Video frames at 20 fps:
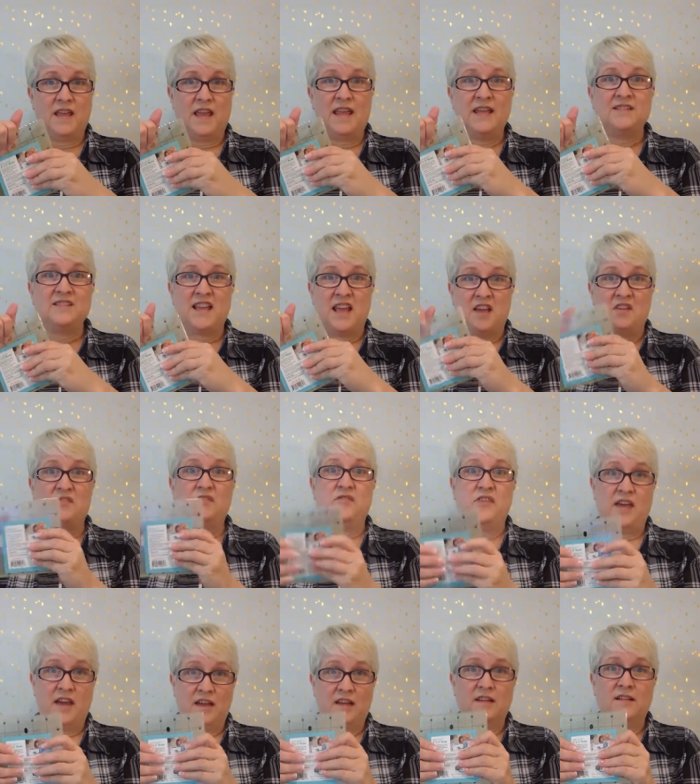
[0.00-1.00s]
it's a
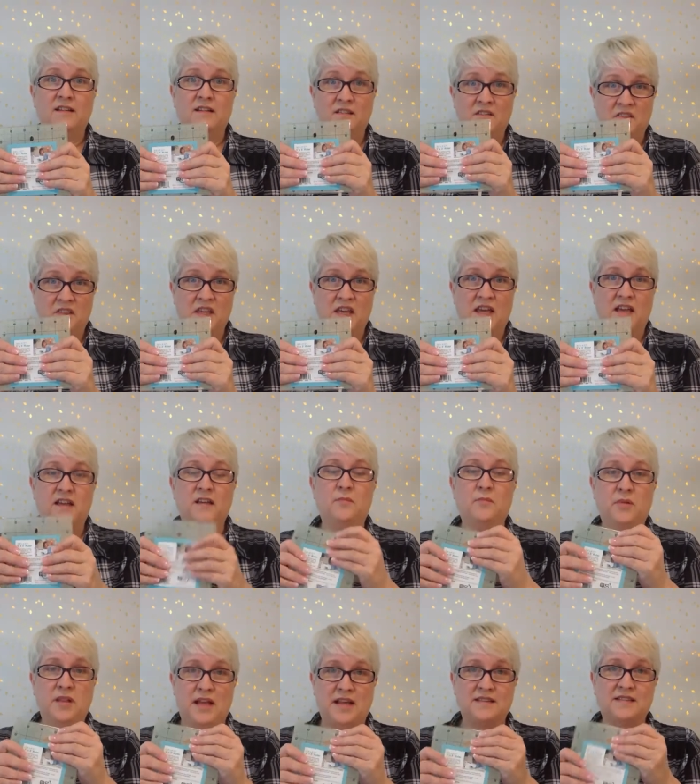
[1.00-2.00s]
thick, thick
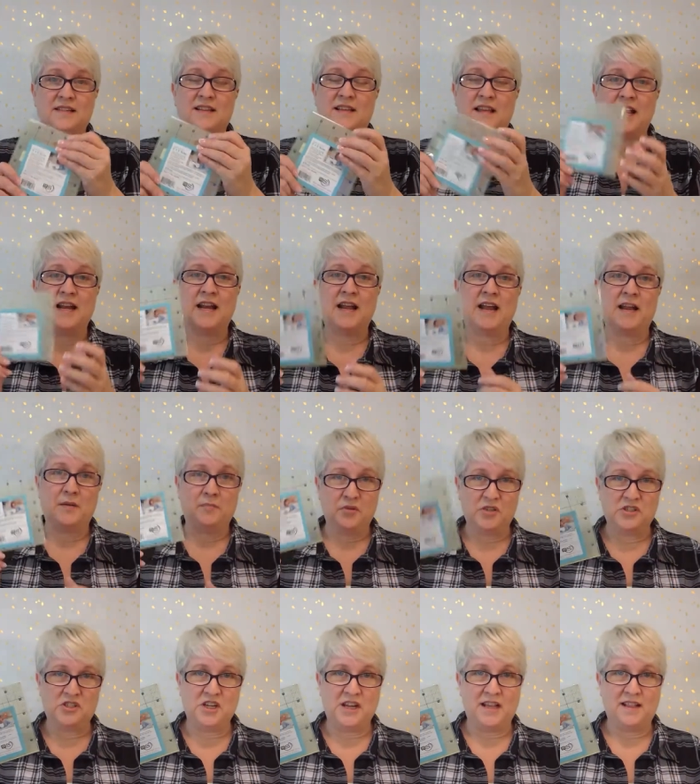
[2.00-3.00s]
plastic and I
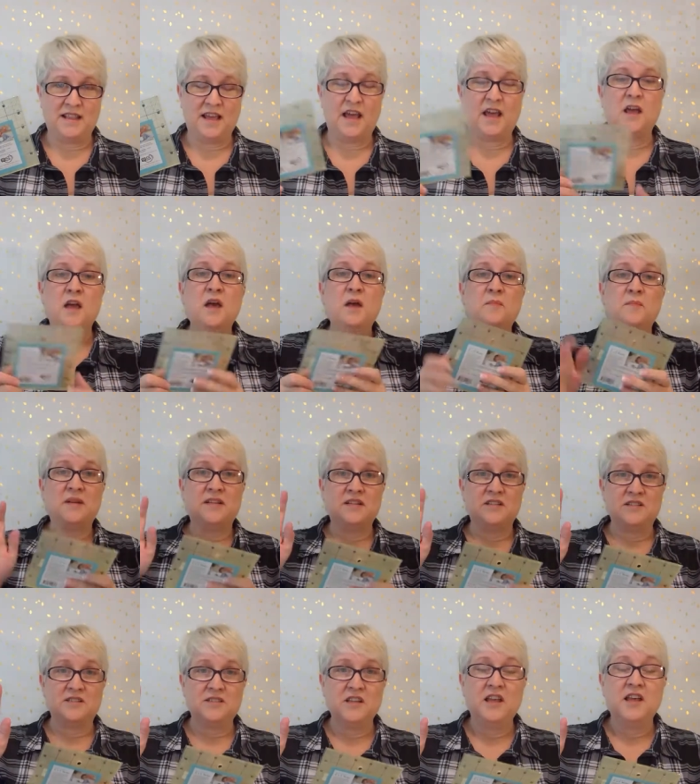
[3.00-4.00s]
appreciate that
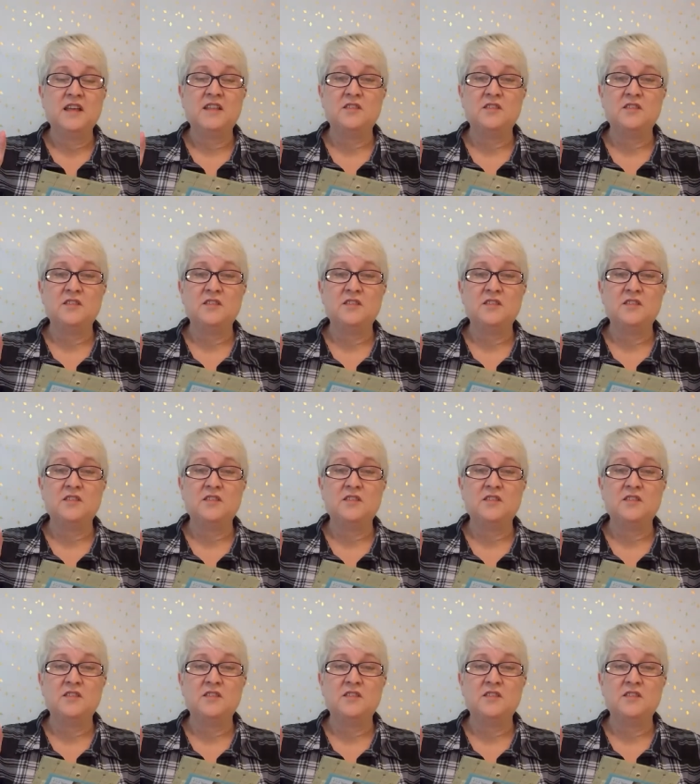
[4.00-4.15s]
because